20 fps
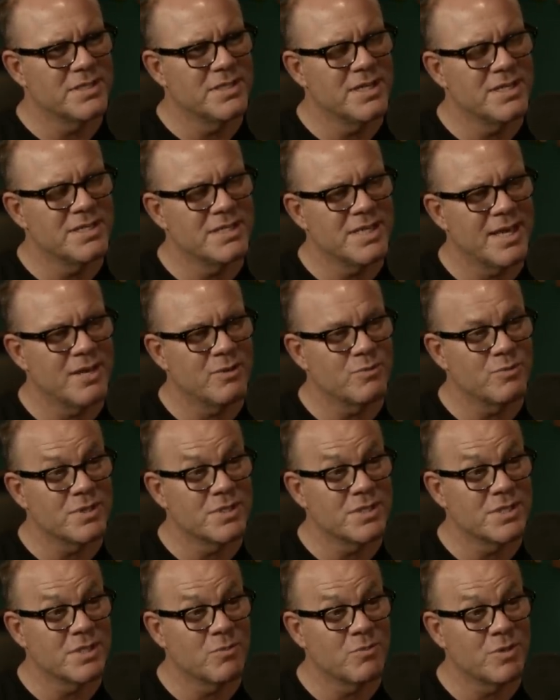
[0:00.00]
in town with
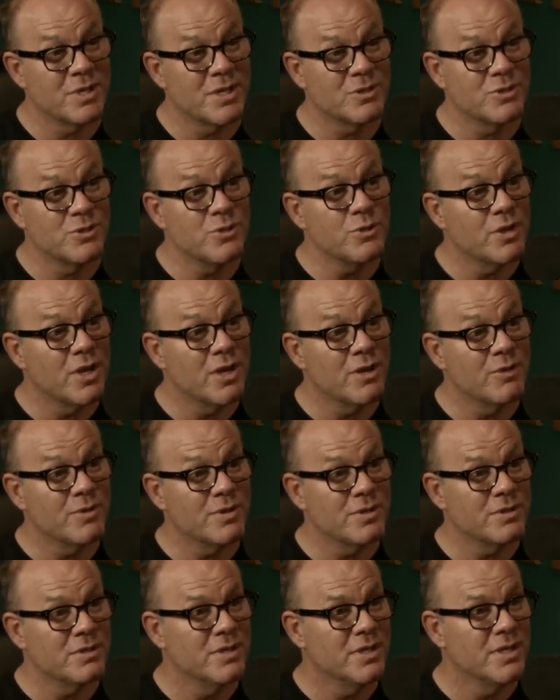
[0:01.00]
someone else you know and